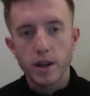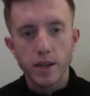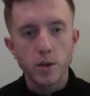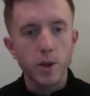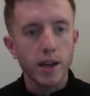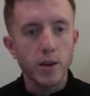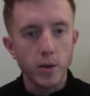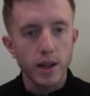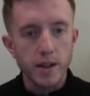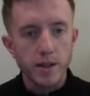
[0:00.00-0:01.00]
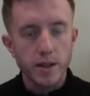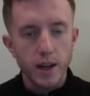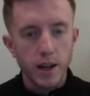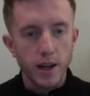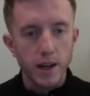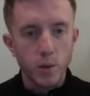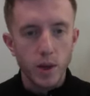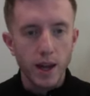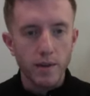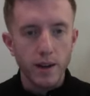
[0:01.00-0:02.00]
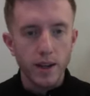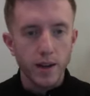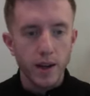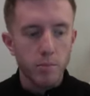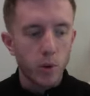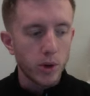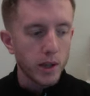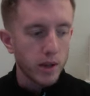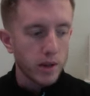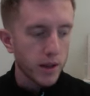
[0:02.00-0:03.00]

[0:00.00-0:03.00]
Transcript: And you and I do this. We have that kind of that point